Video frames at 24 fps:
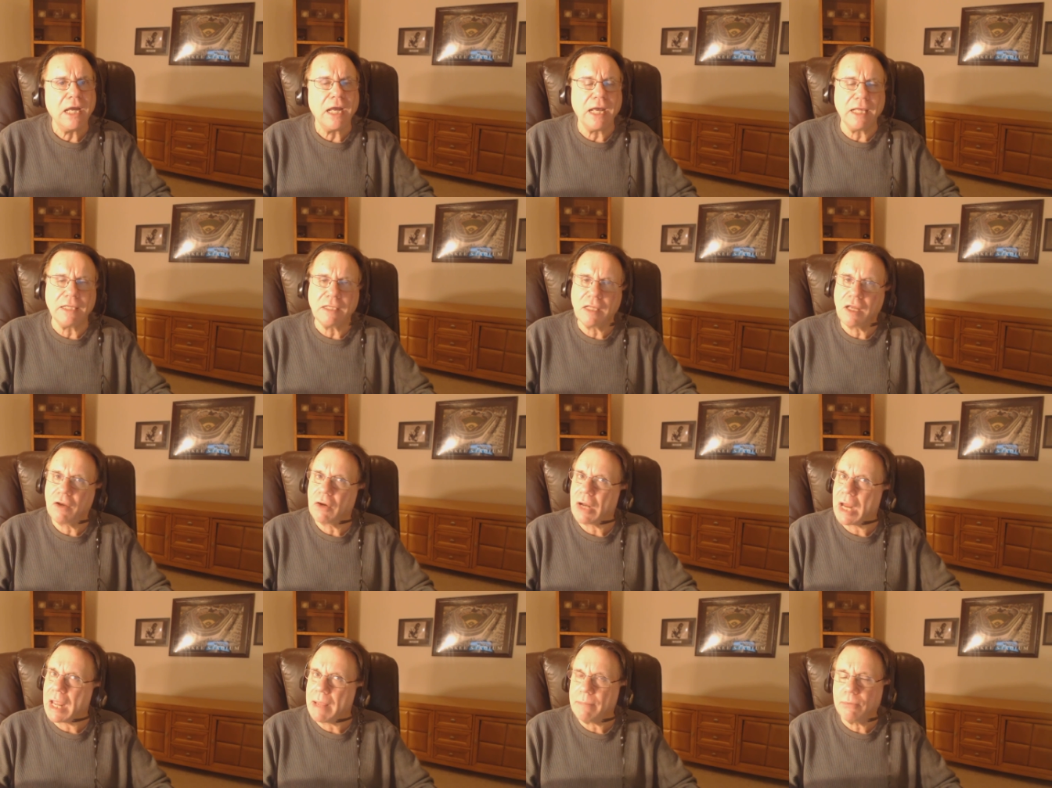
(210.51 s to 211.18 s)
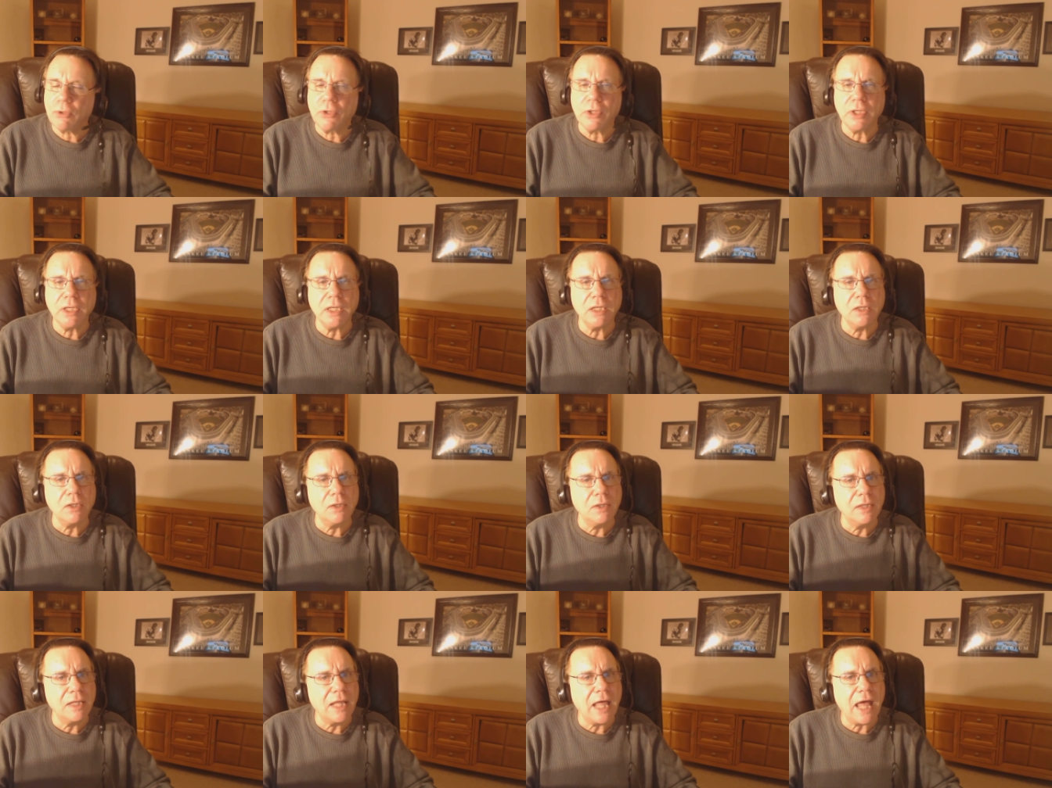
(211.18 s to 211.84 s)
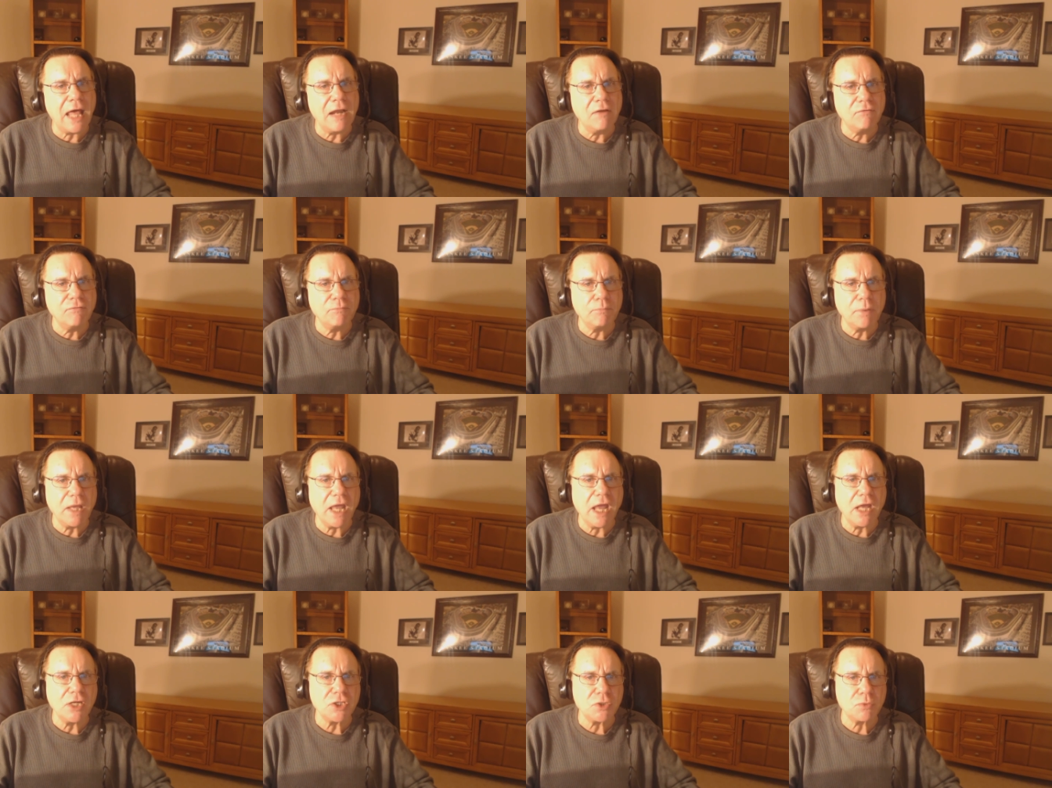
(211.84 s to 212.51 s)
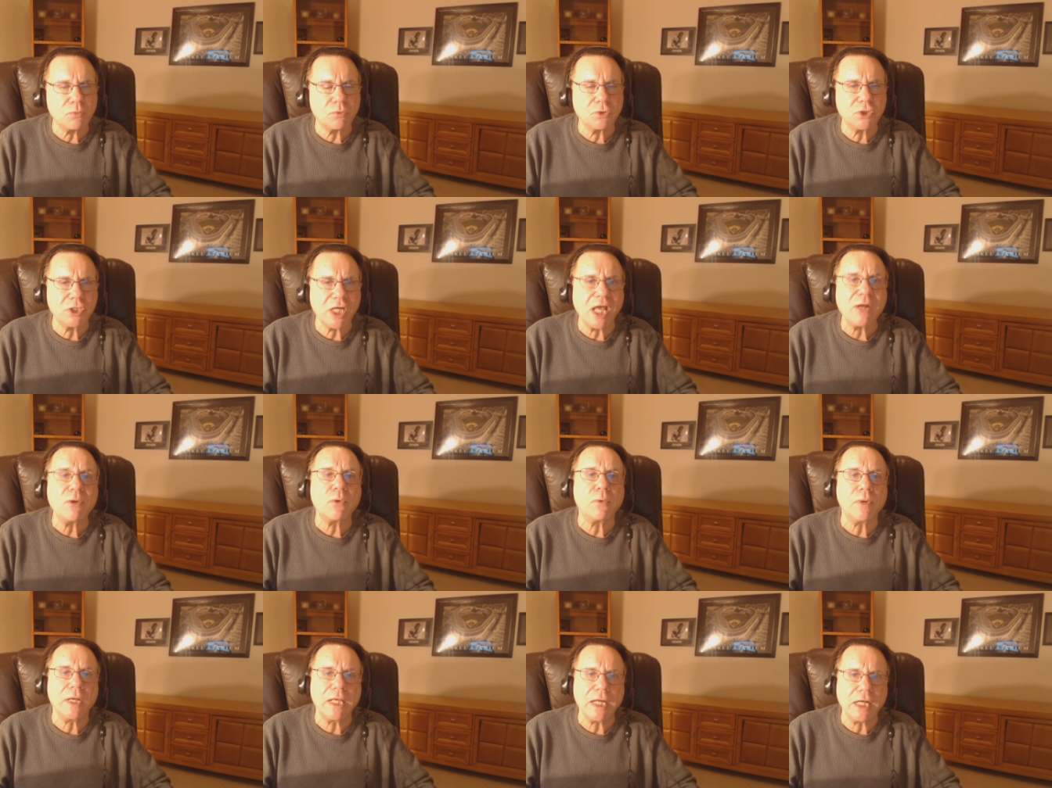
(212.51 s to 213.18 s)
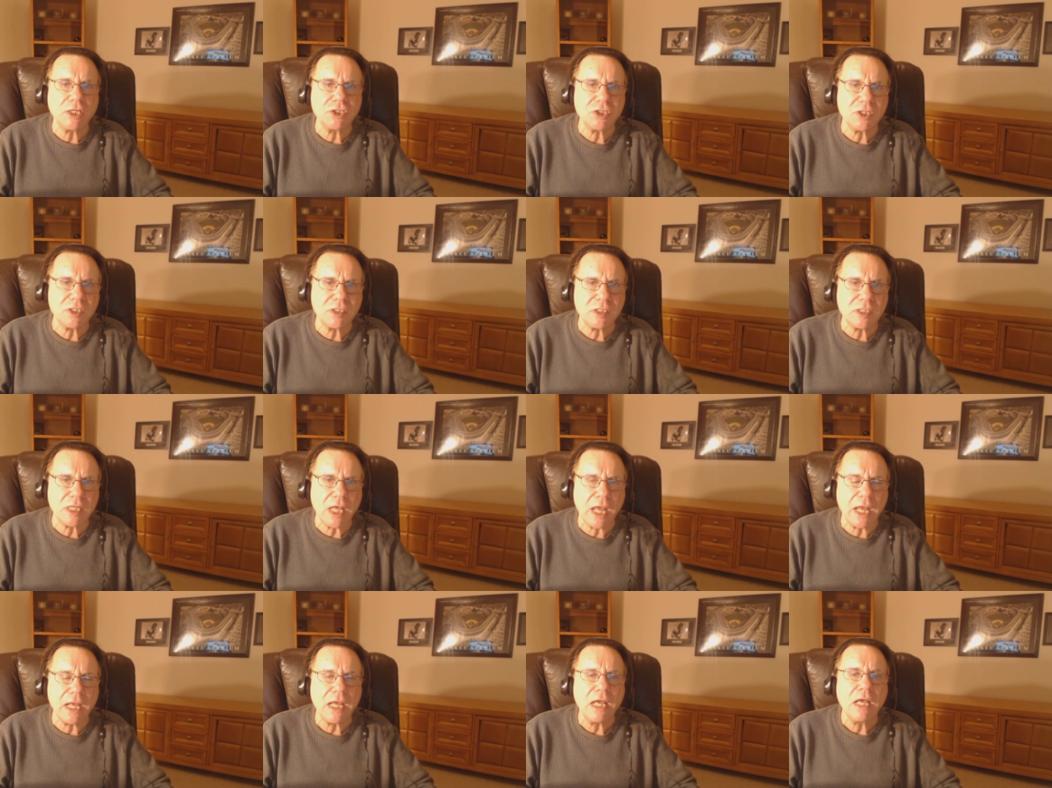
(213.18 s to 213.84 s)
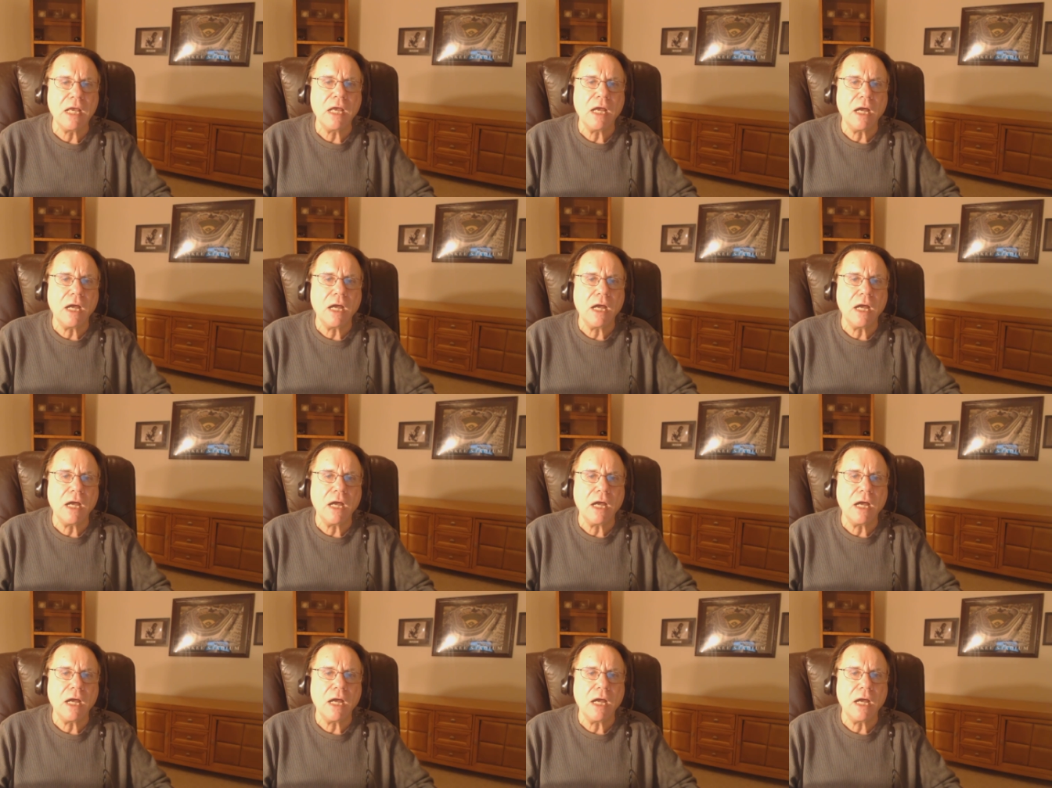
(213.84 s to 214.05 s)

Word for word: And they're able to get a lot of pass, generate, I should say,